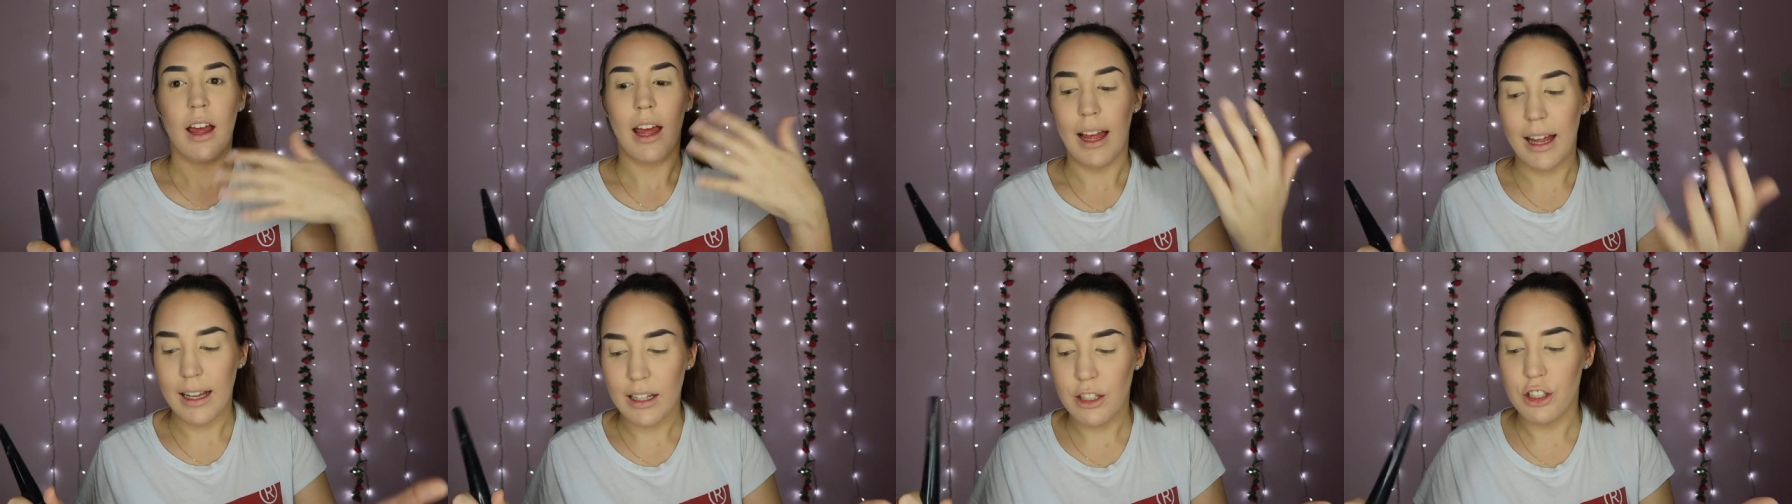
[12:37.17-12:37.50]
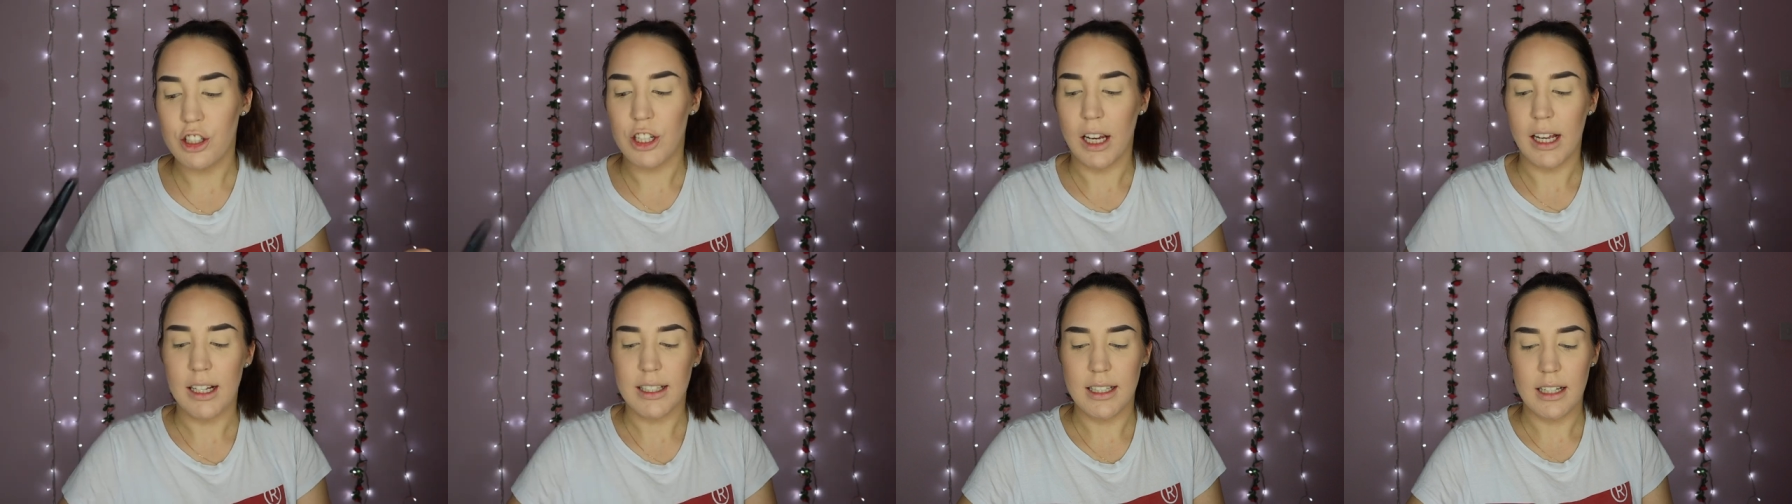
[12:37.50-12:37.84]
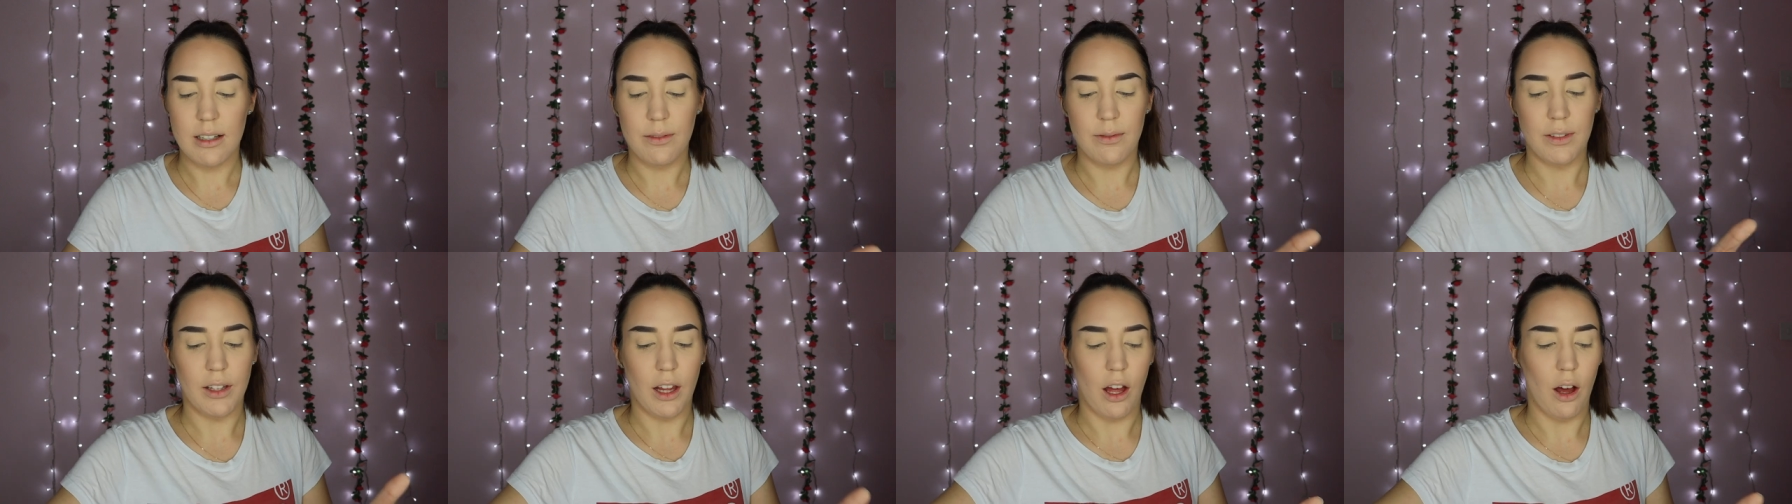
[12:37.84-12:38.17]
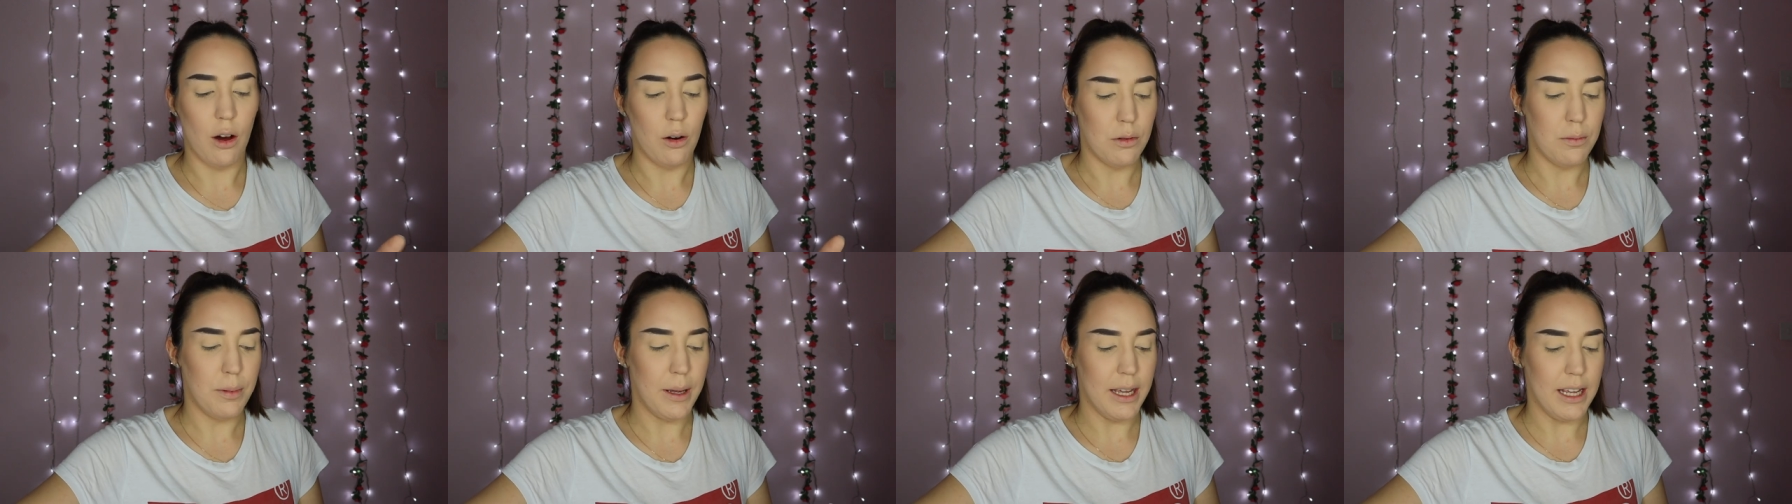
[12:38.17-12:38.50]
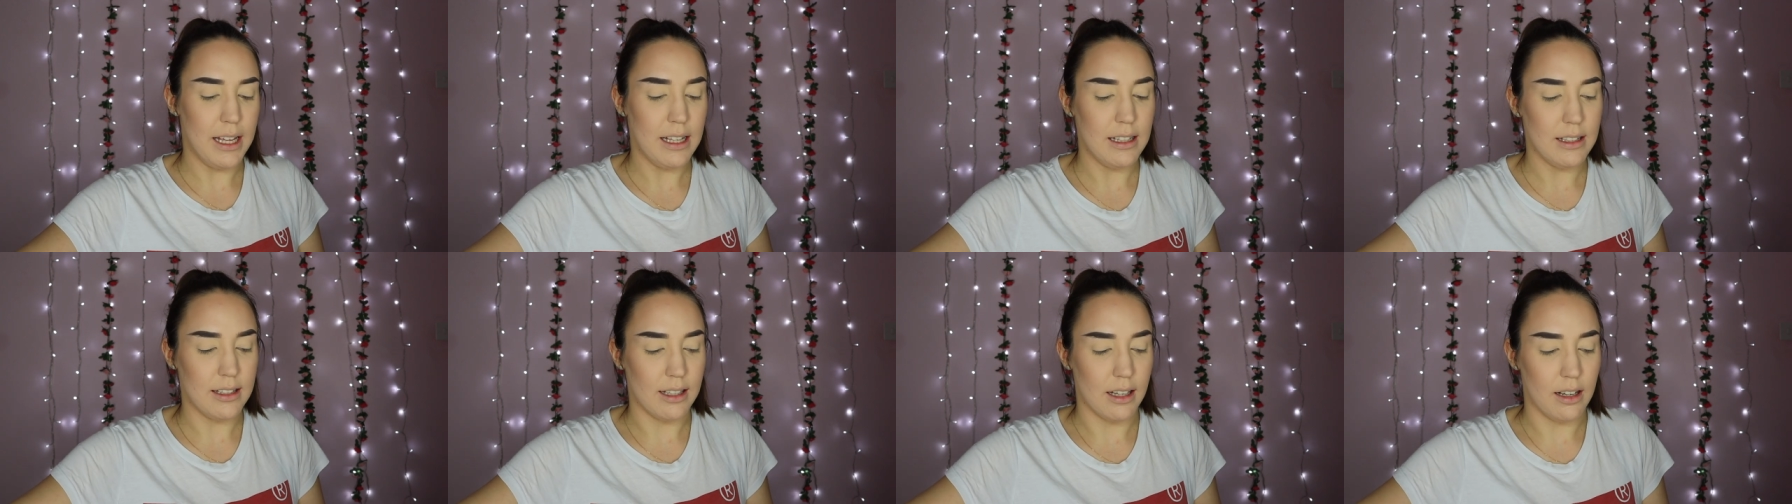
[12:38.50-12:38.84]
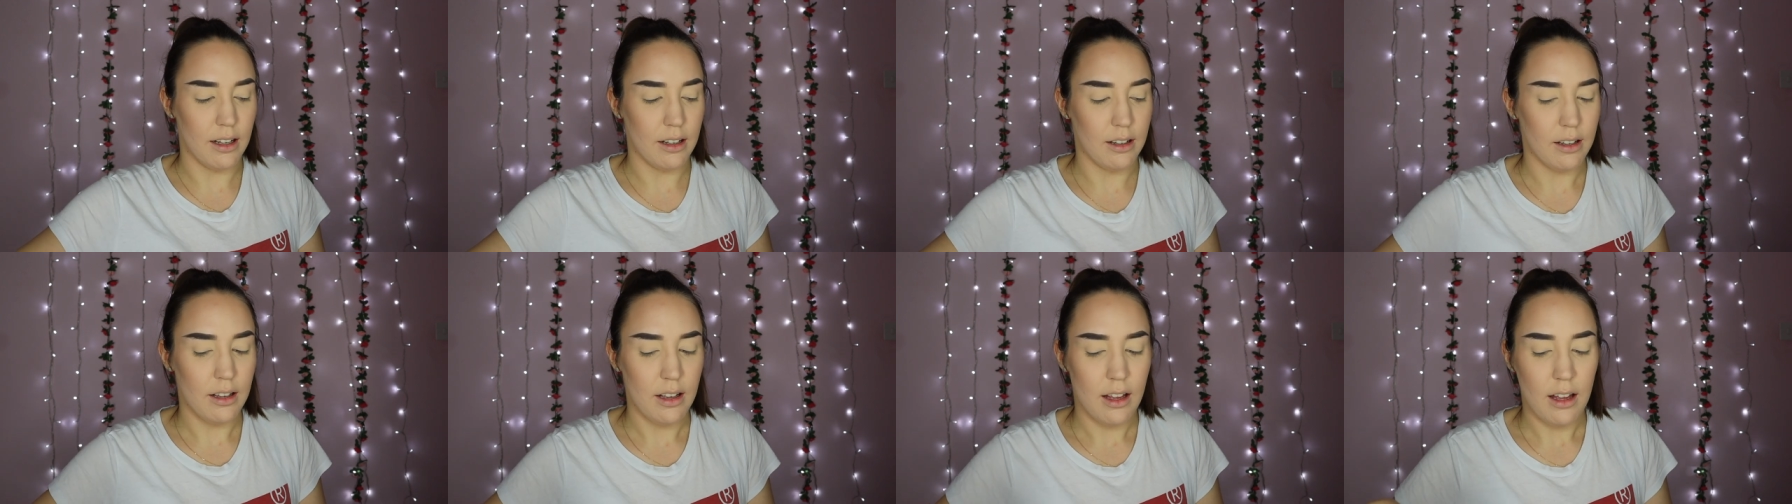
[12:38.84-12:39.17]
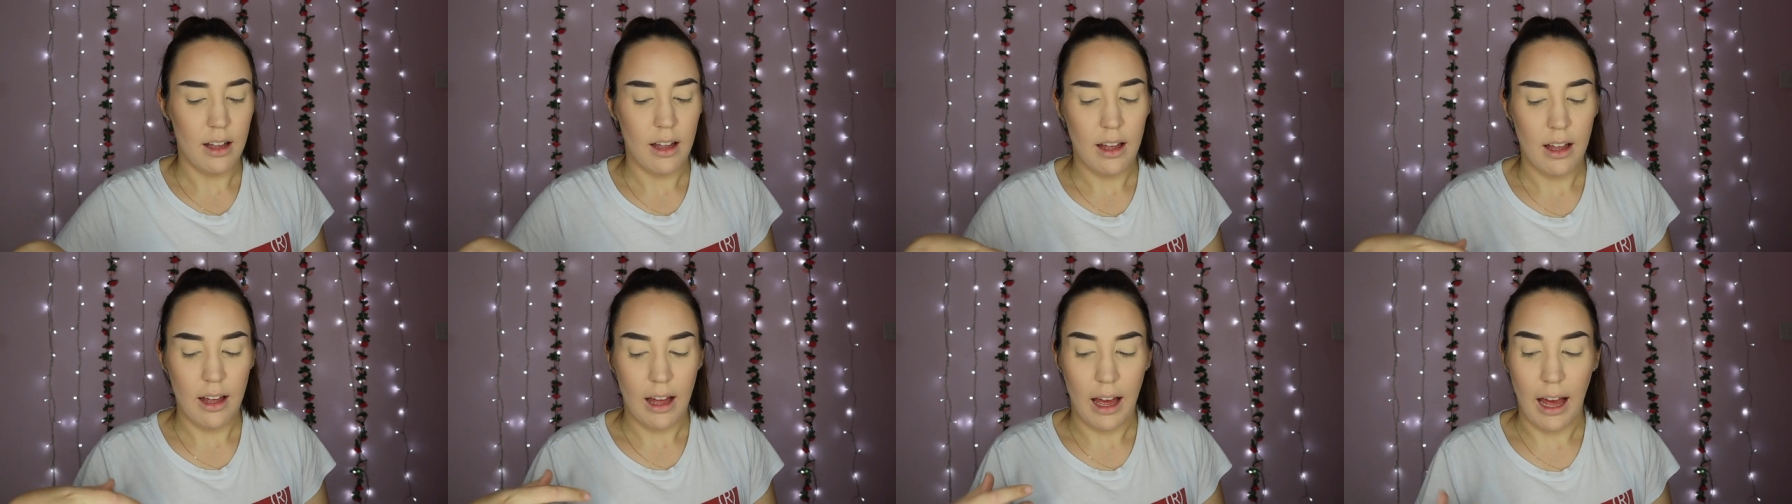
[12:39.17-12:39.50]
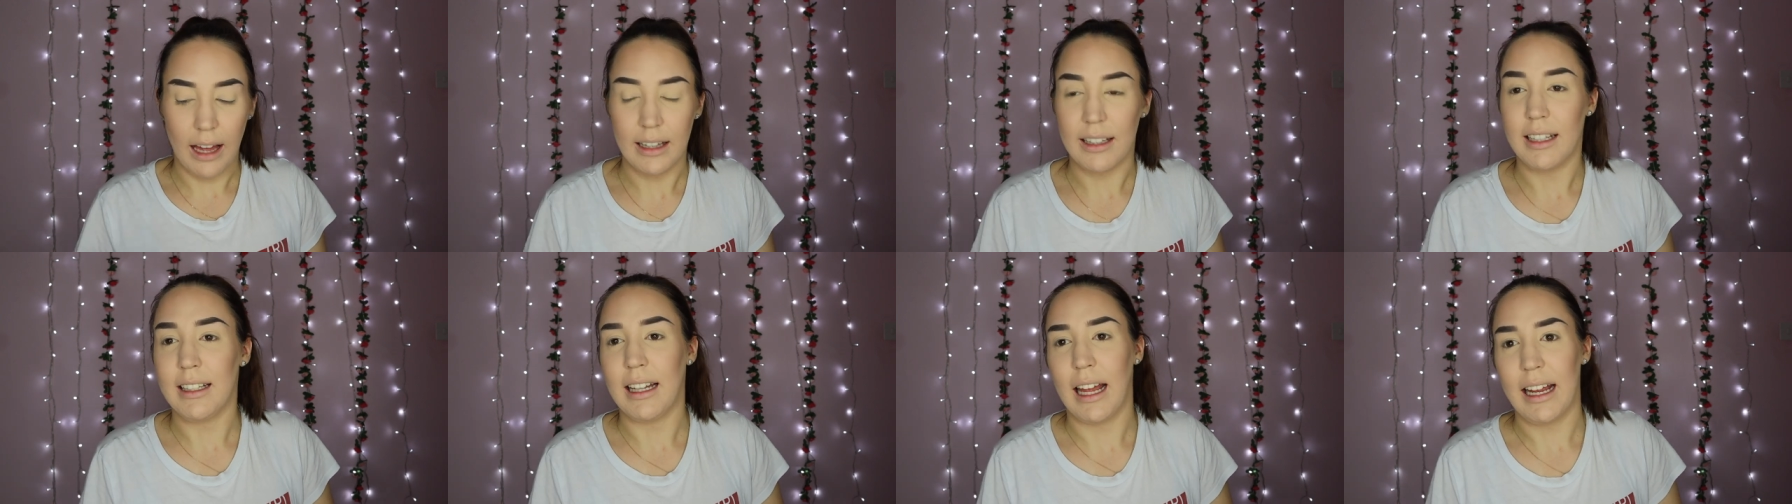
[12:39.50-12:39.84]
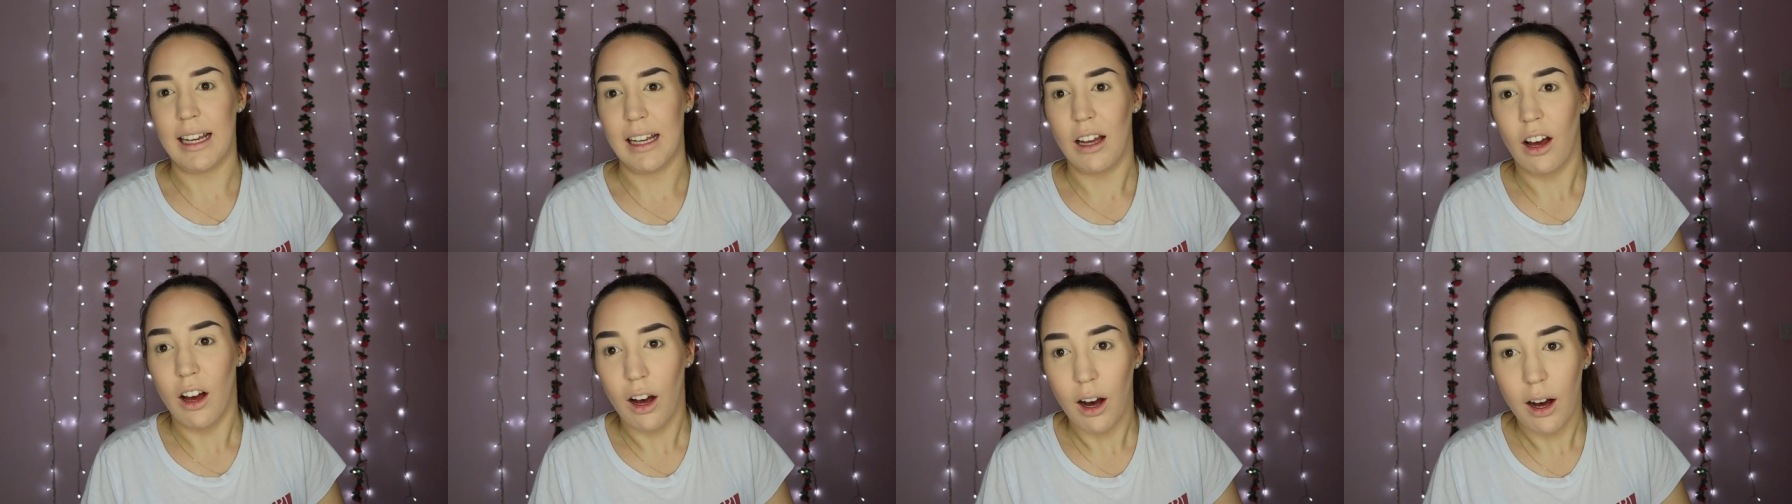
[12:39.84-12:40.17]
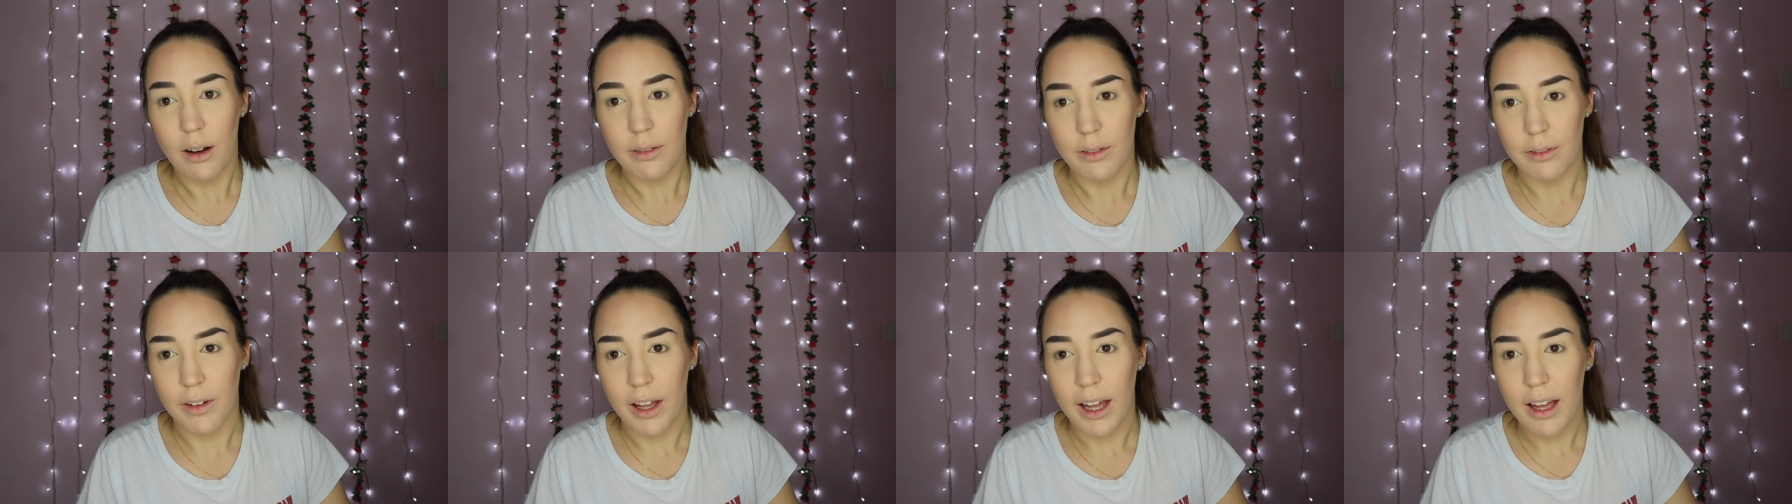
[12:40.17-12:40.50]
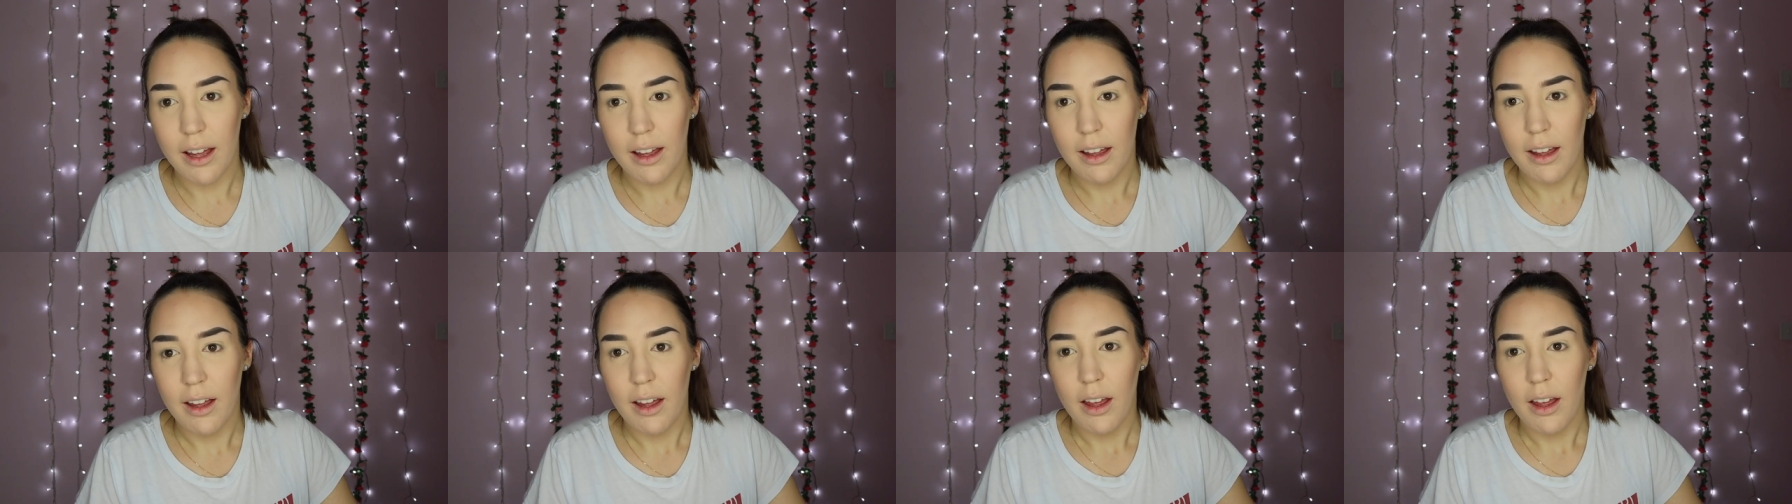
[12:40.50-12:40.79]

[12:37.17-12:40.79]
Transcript: Injected for the whole pizza and then ate half of it